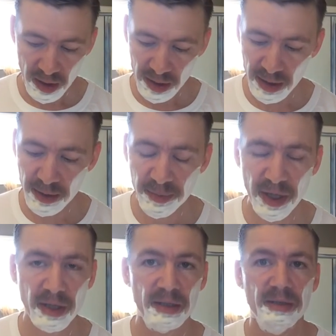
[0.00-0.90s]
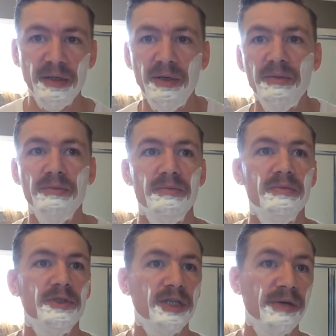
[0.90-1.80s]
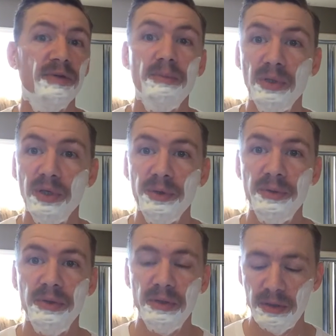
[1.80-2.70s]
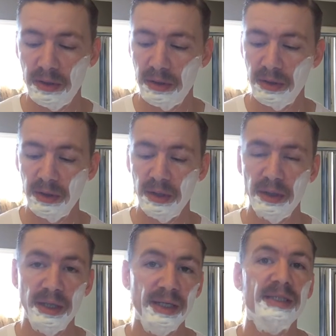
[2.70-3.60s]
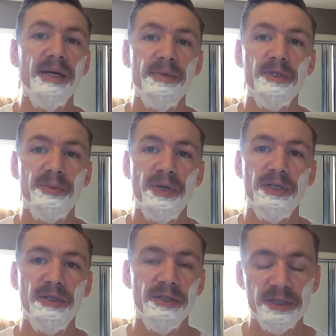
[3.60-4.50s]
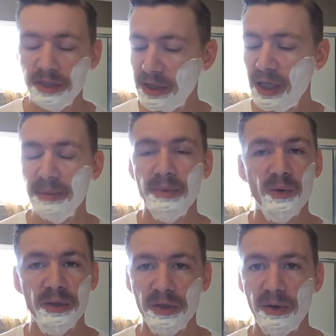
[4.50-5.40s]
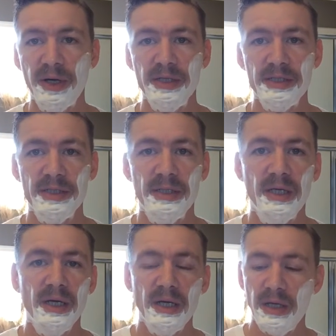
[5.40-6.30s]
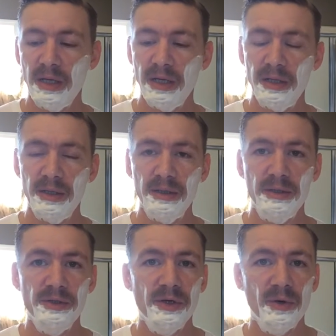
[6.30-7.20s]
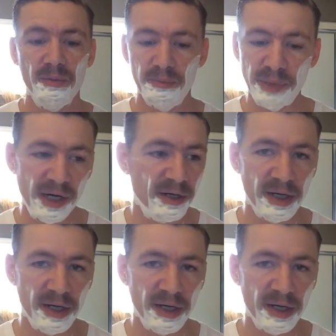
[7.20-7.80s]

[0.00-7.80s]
Think about, you know, shaving a balloon. That's how much pressure. It's just like mowing the grass. You don't bear